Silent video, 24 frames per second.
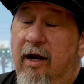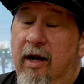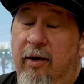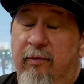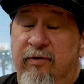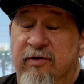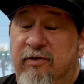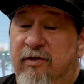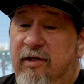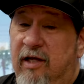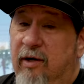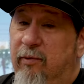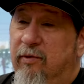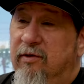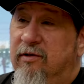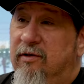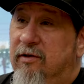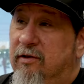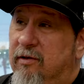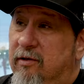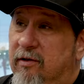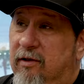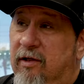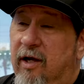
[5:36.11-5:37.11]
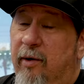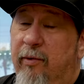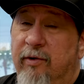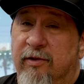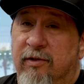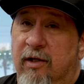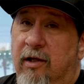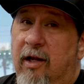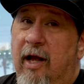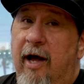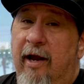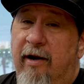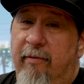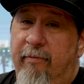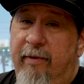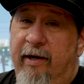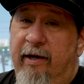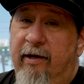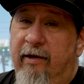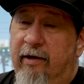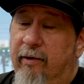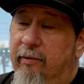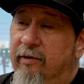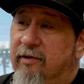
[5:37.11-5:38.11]
There was a lot of
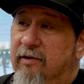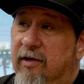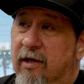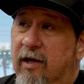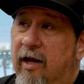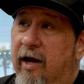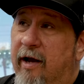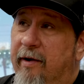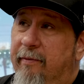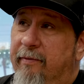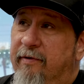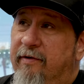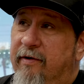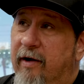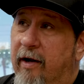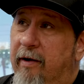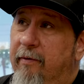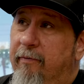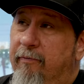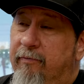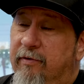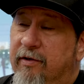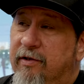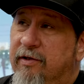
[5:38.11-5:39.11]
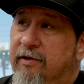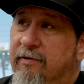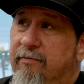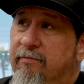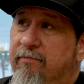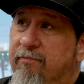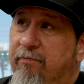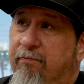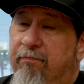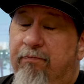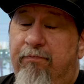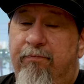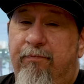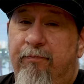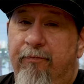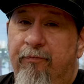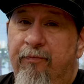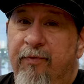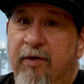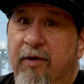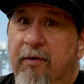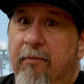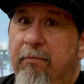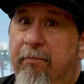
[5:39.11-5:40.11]
meat. There was a lot of. That's what she said.
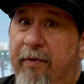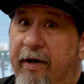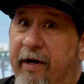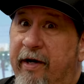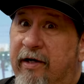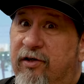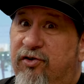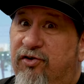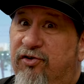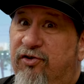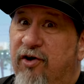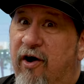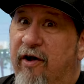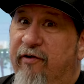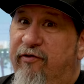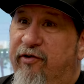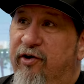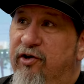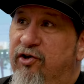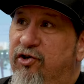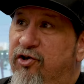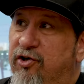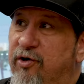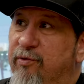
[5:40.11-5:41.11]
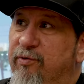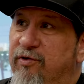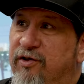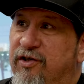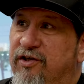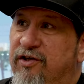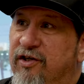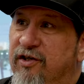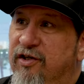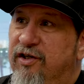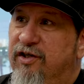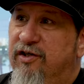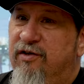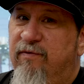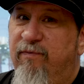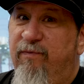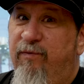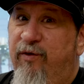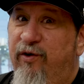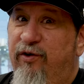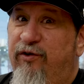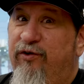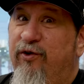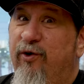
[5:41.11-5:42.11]
Big sausage. It was just.
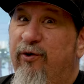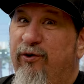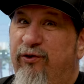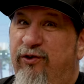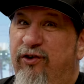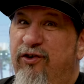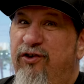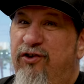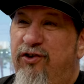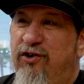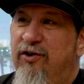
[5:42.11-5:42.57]
Yes, exactly.